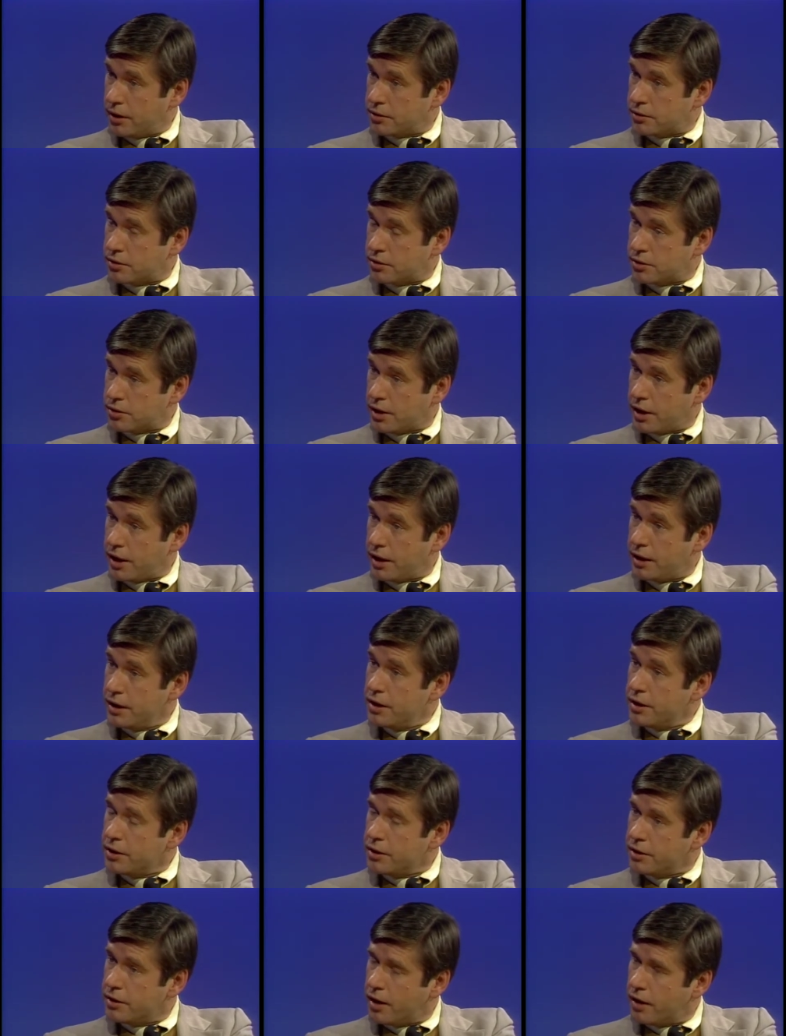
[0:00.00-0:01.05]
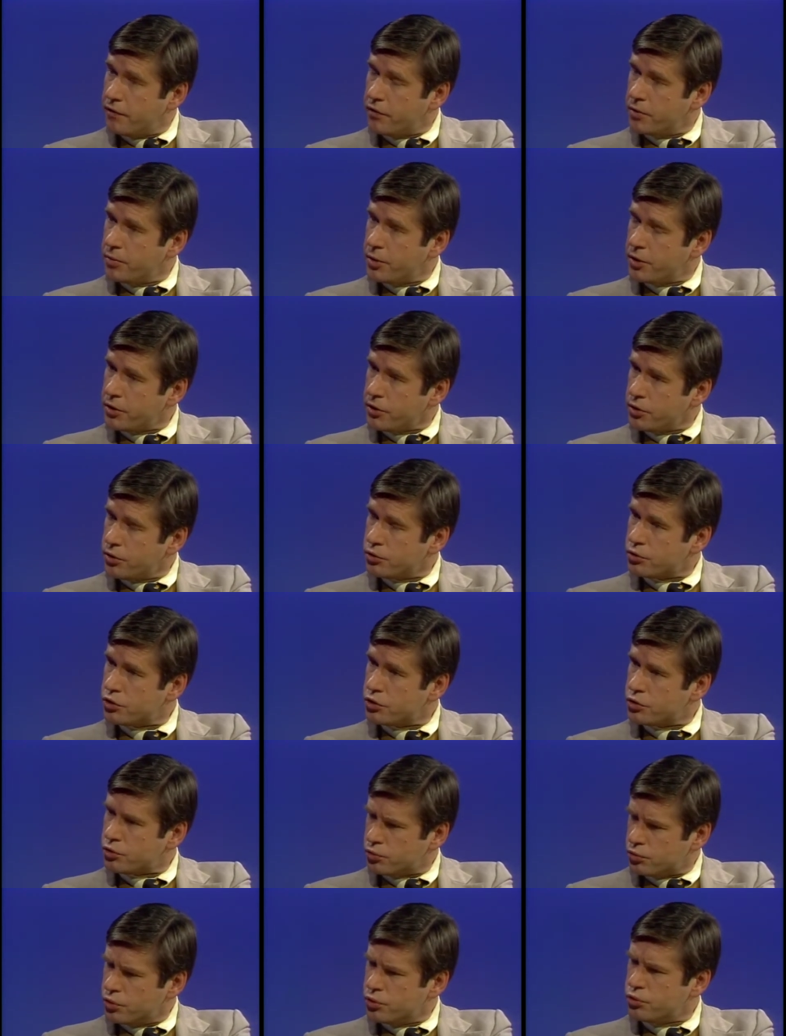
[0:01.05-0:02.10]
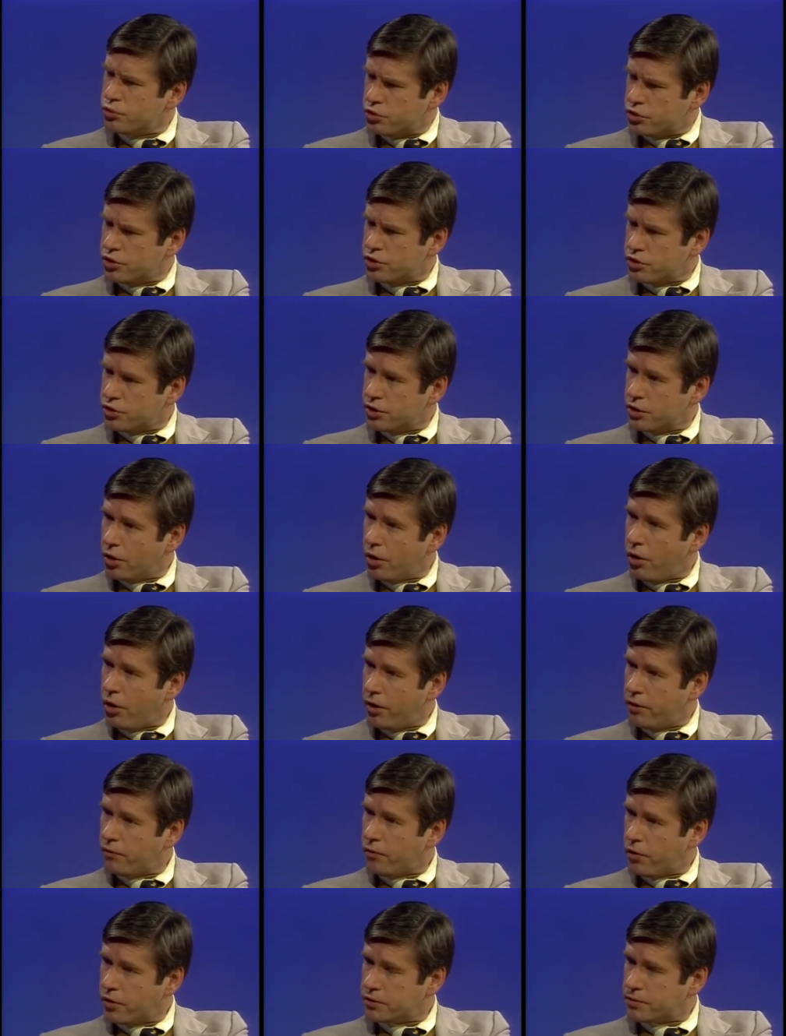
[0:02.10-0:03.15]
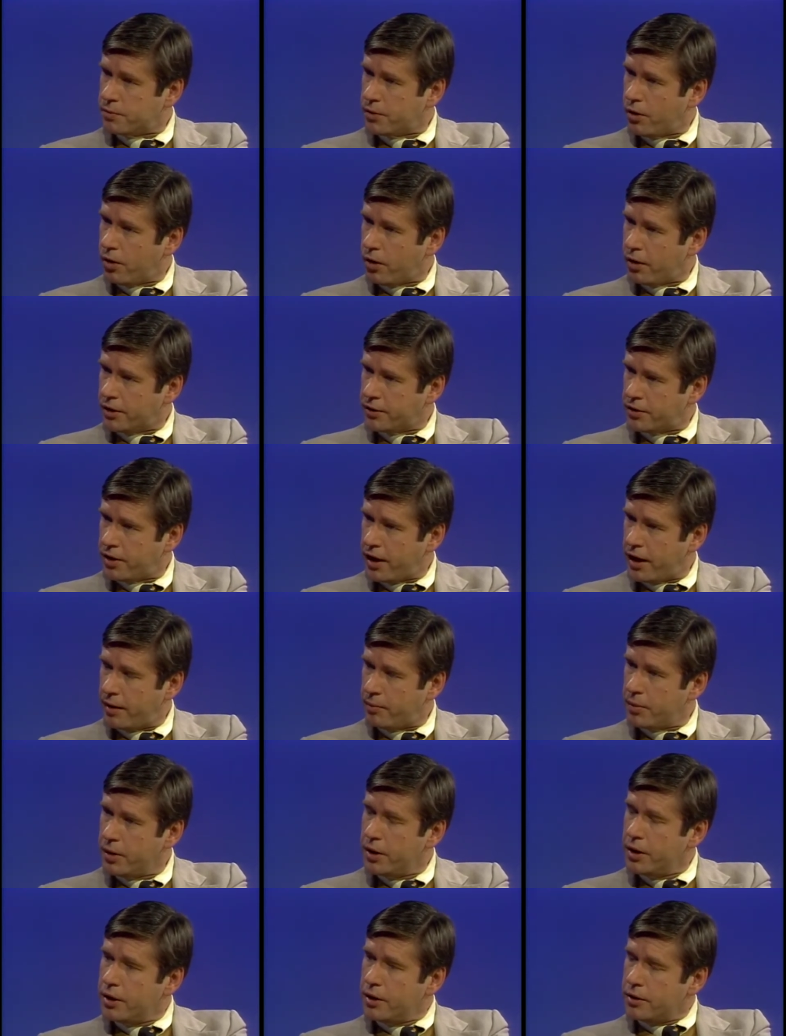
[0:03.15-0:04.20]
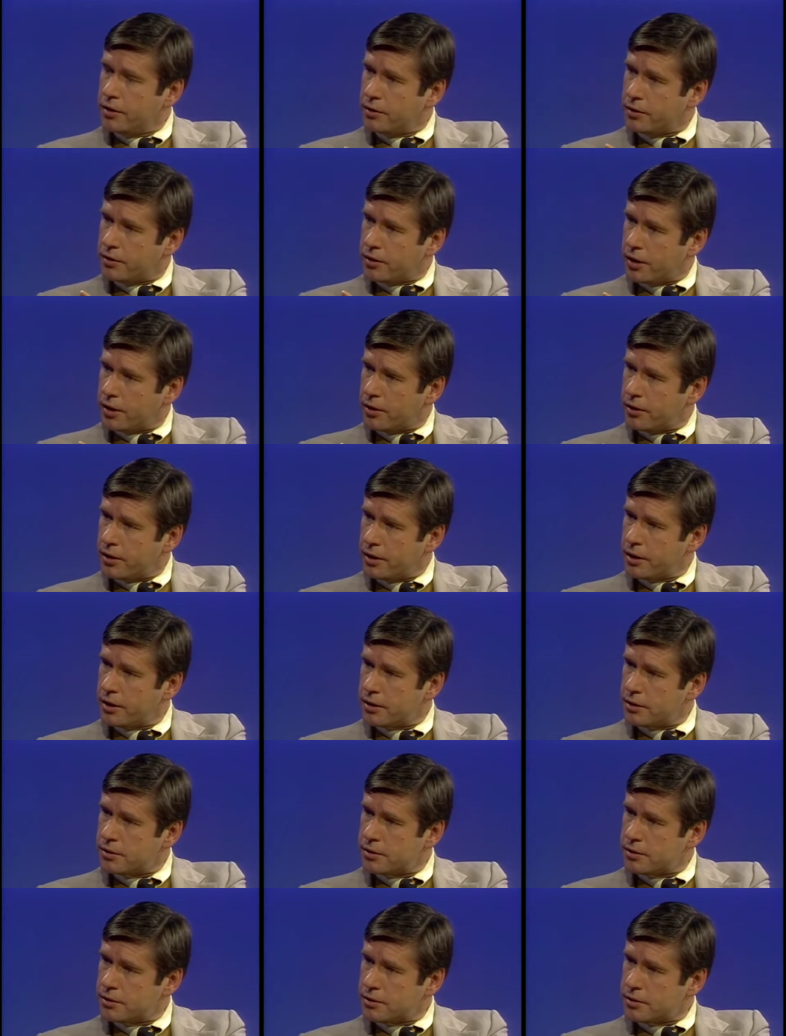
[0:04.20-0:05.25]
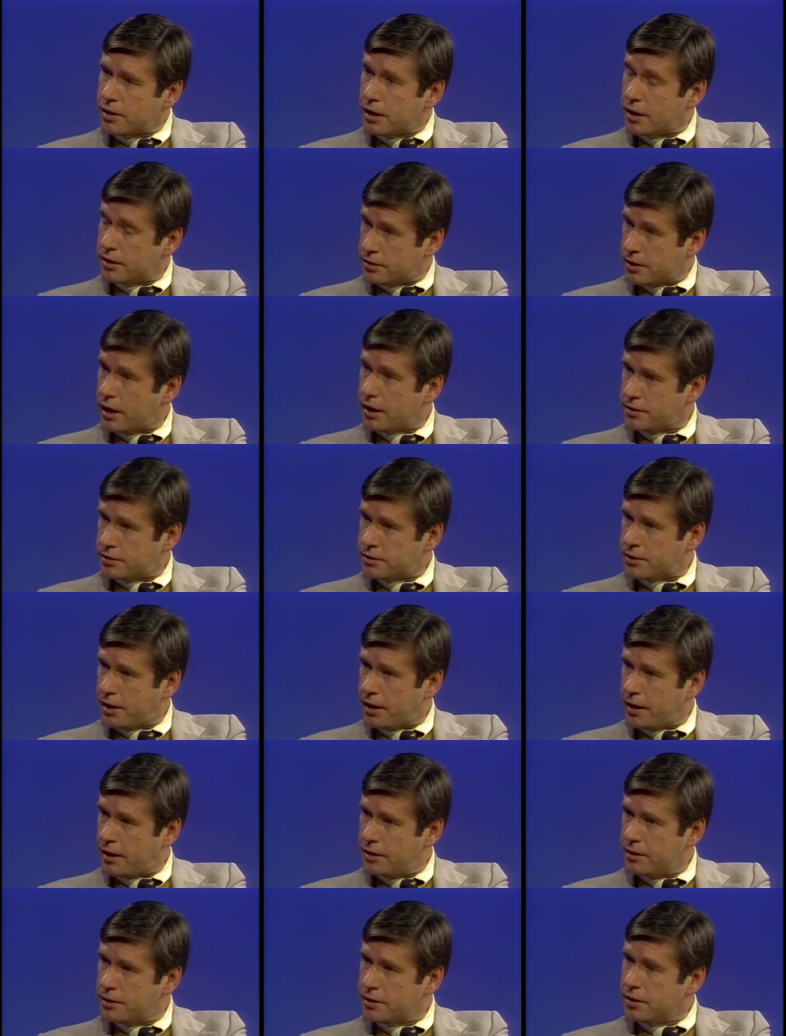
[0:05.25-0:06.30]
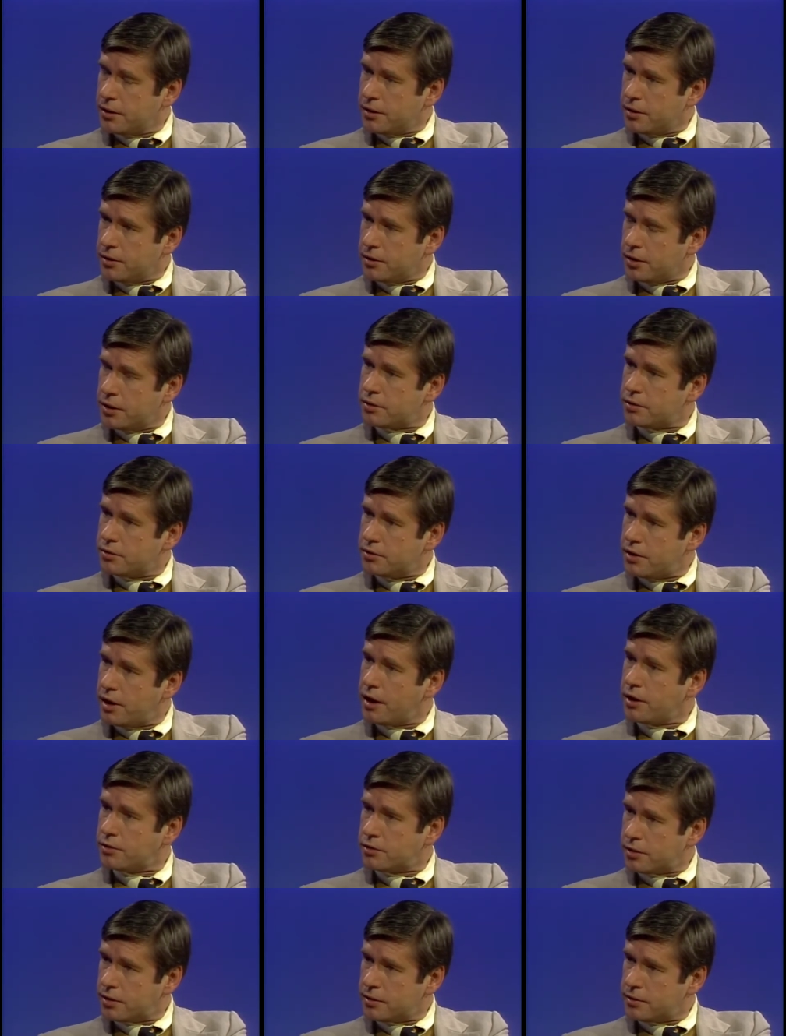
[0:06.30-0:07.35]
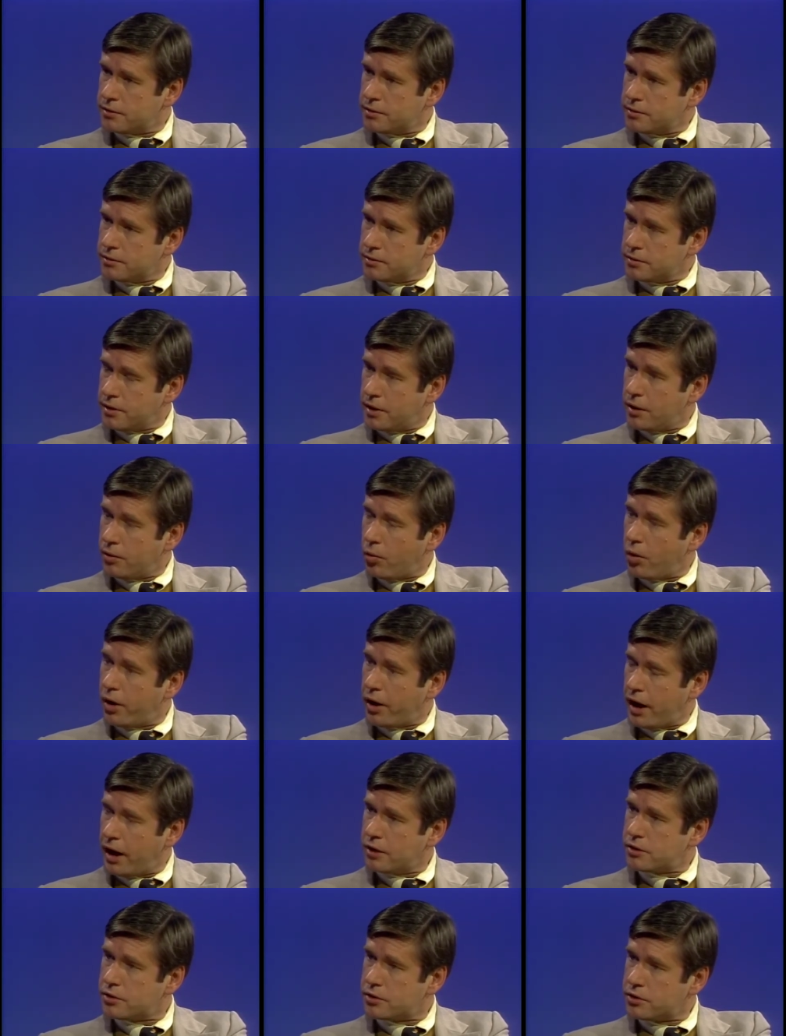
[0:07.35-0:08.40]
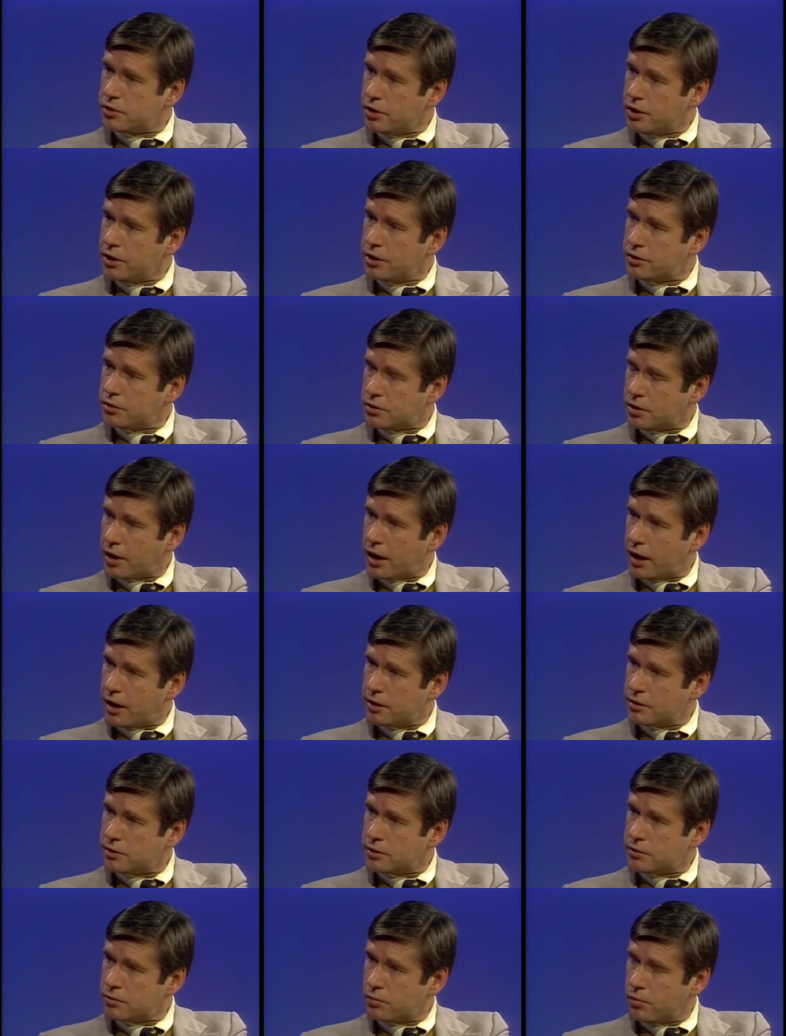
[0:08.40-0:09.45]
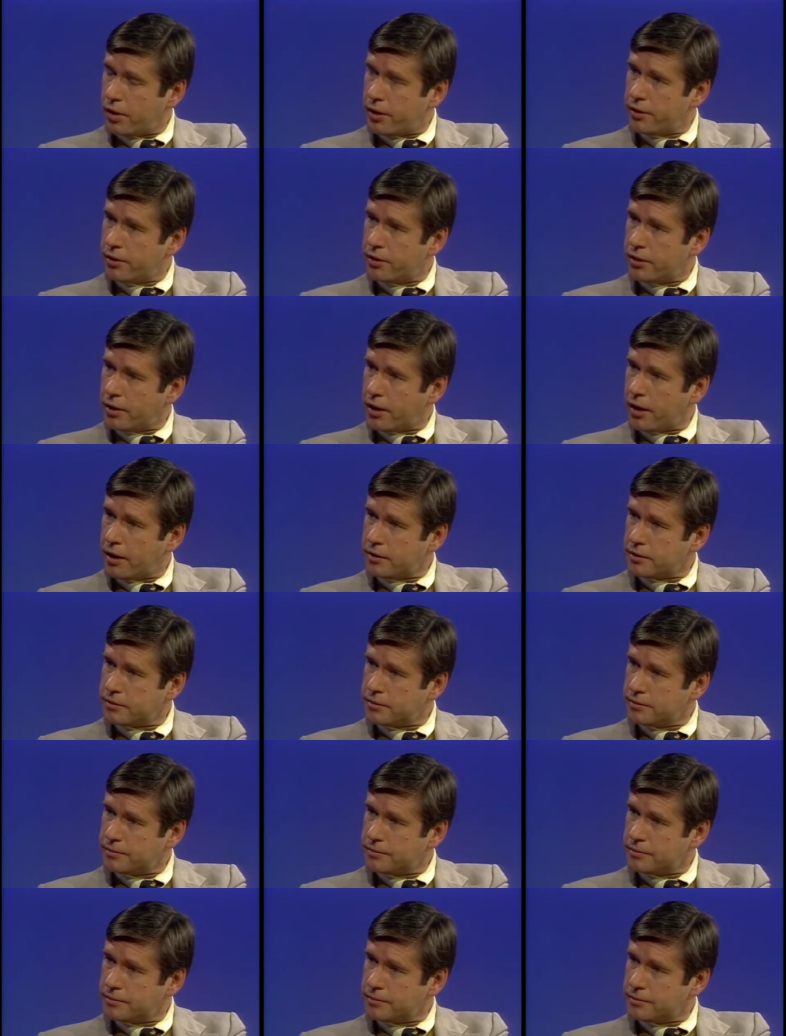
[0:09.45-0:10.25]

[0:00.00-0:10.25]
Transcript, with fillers: is to say, government uses ruses in law mm -hmm. enforcement right. all the time. There is, as I said, this danger, and one asks in each case whether or not